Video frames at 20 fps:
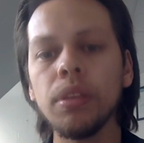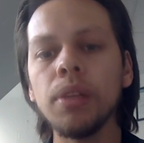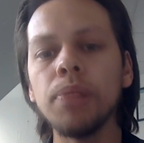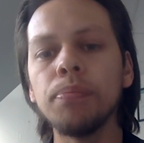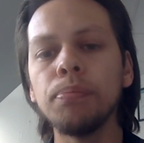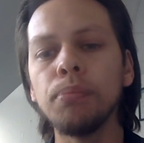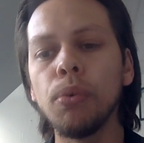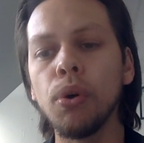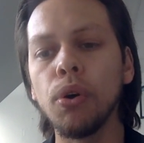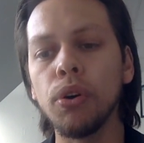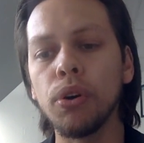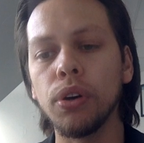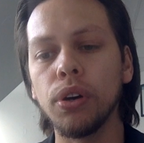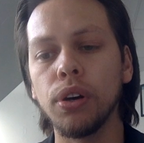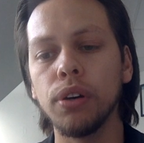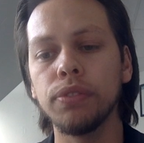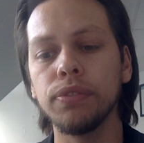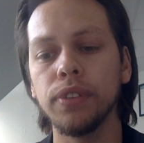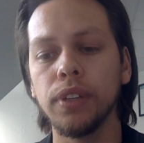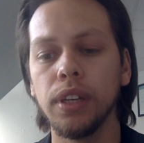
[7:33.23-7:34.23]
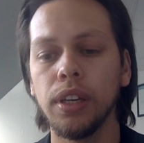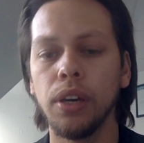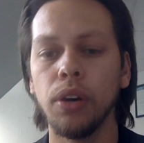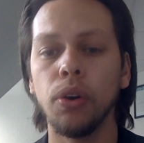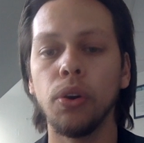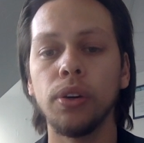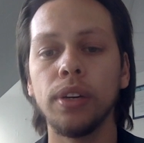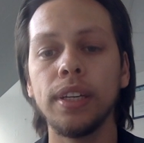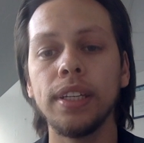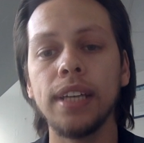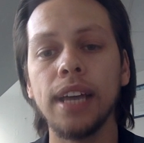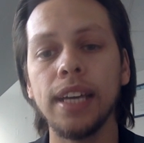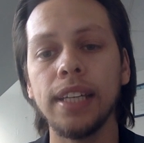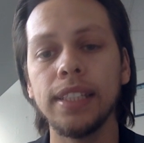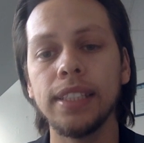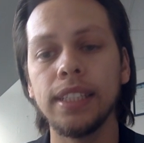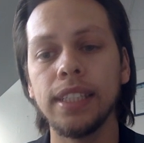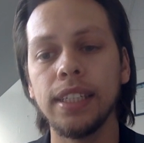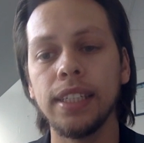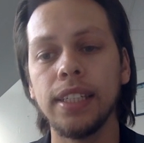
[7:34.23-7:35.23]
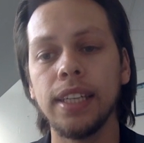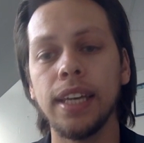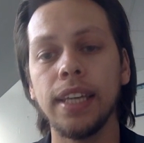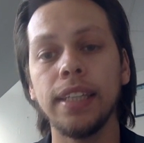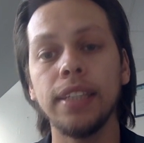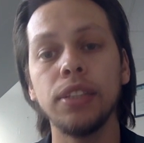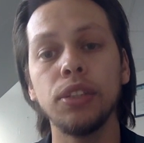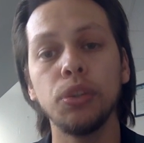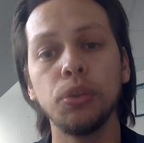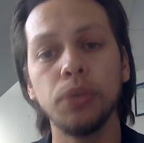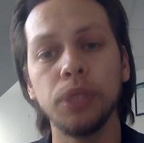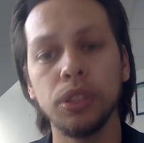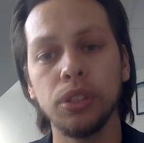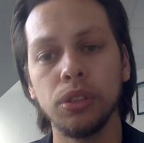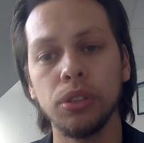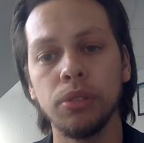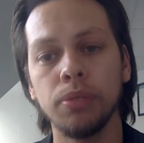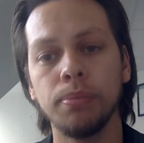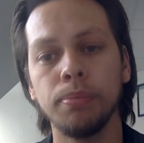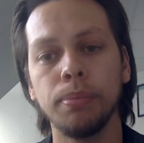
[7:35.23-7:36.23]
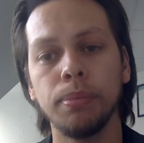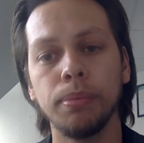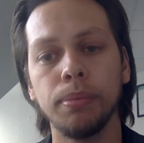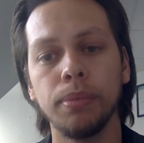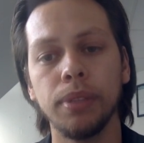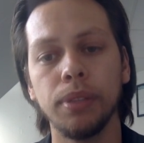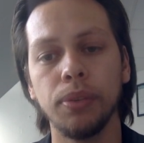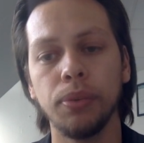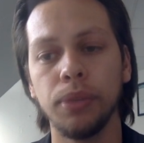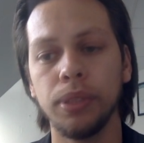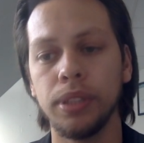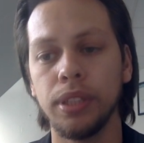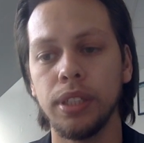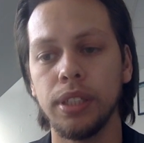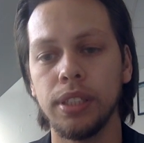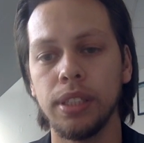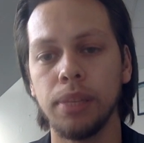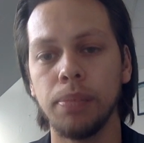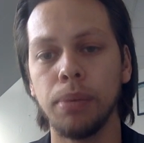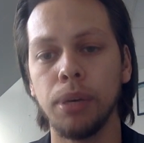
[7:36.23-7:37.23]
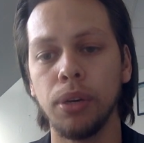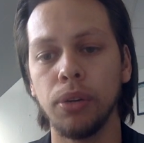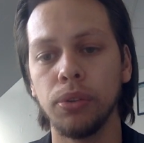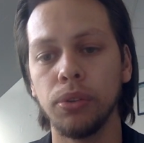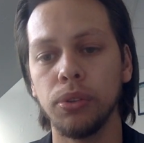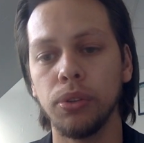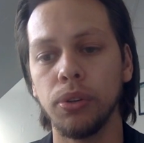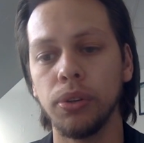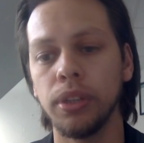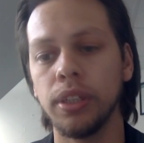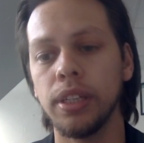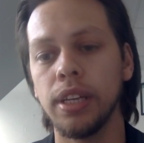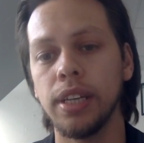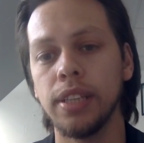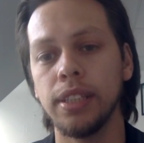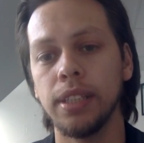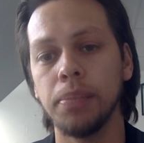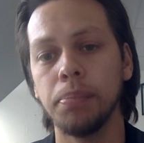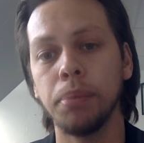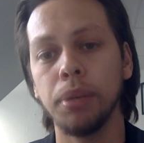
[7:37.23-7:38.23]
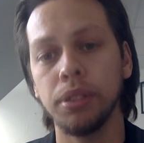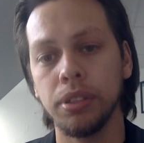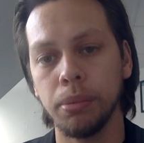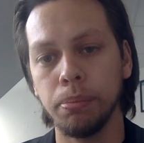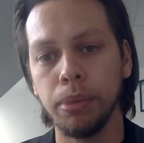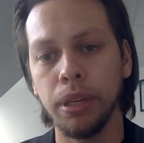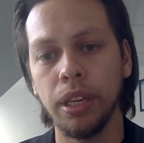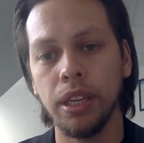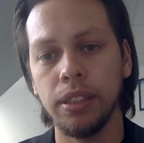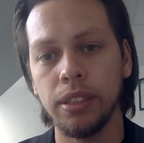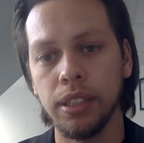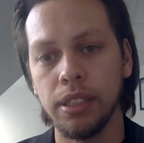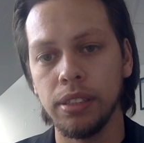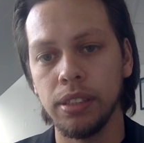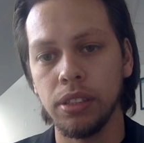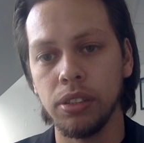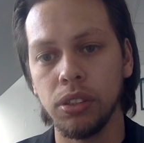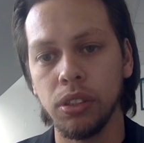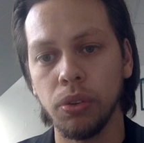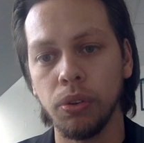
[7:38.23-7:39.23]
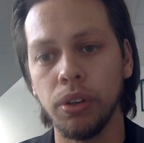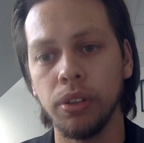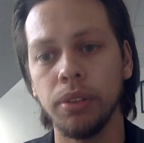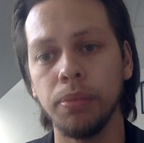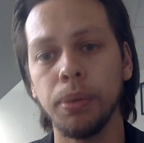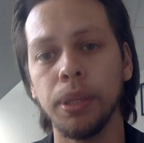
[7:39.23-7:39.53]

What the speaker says: more of organizing the intuition, which is about organizing possibilities and so on.